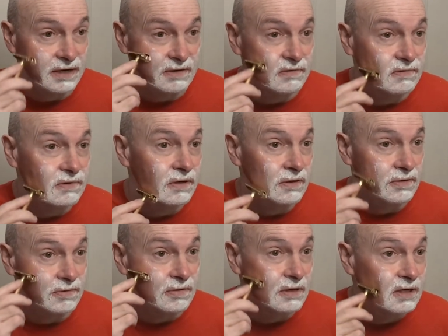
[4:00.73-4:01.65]
I don't
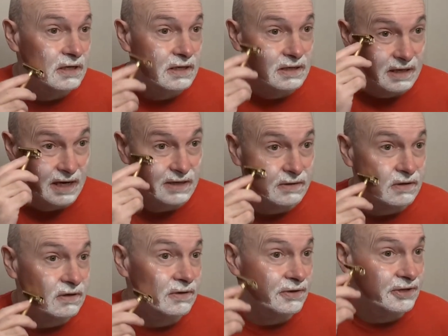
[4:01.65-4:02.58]
know
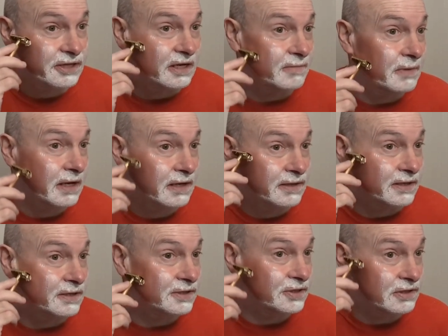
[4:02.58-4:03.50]
that they make
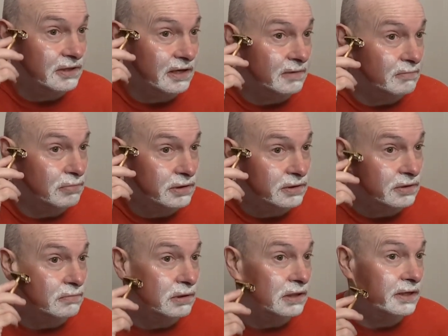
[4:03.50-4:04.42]
these Gillette
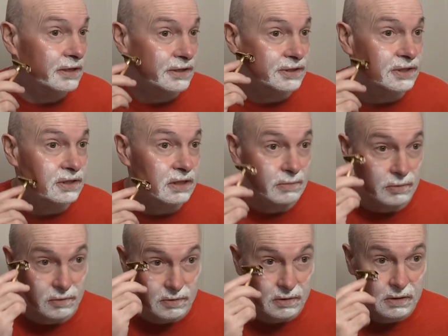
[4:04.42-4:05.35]
Blue blades
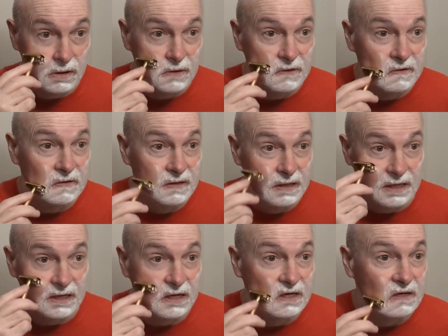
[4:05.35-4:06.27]
anymore.
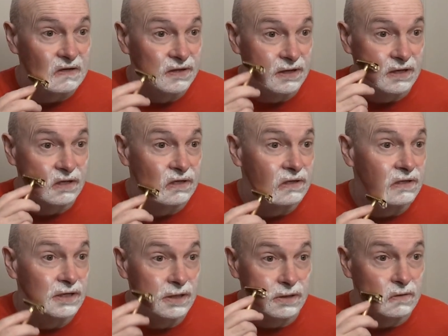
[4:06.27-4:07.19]
I kind of think they
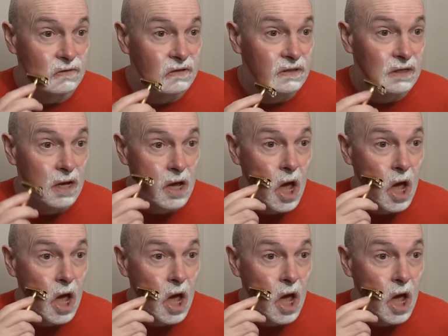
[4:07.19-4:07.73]
don't.